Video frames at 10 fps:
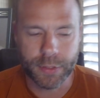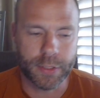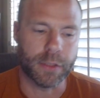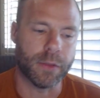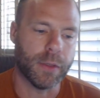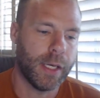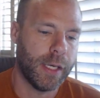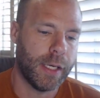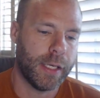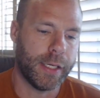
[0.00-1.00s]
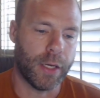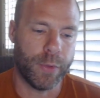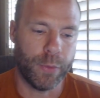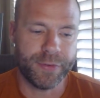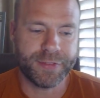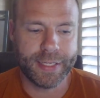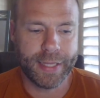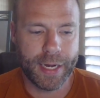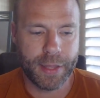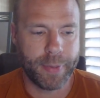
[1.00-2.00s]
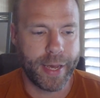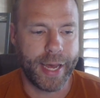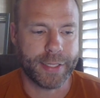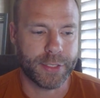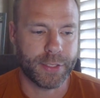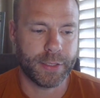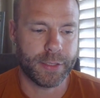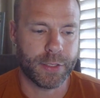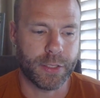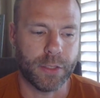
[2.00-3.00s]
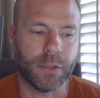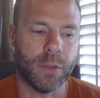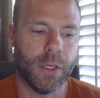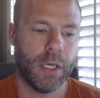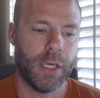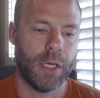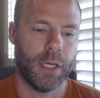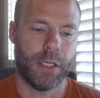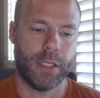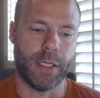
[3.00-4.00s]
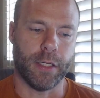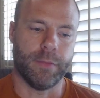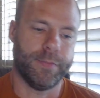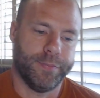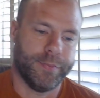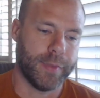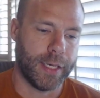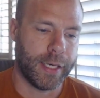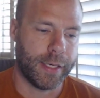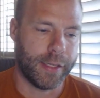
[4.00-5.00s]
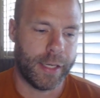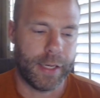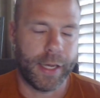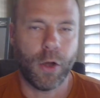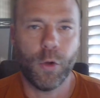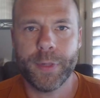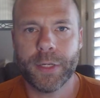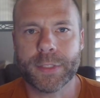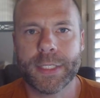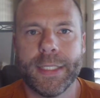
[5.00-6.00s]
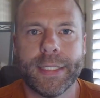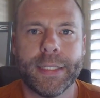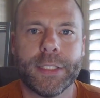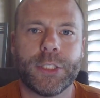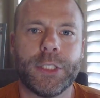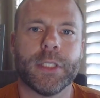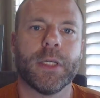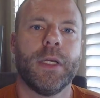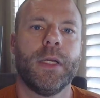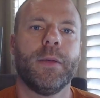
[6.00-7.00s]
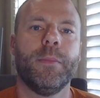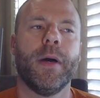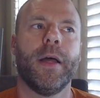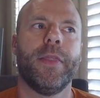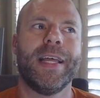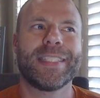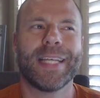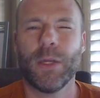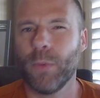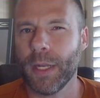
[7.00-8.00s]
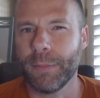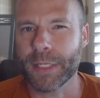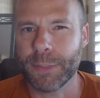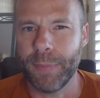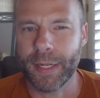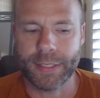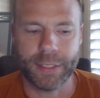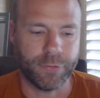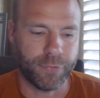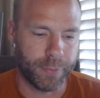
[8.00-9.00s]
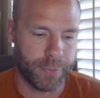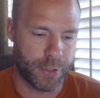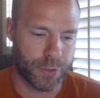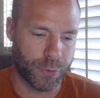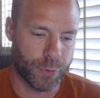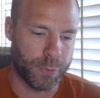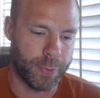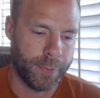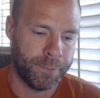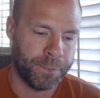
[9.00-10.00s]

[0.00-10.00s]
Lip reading: So, we've seen that in the past. So, I hope we don't see it again this year. But that's kind of what I'm expecting from this group.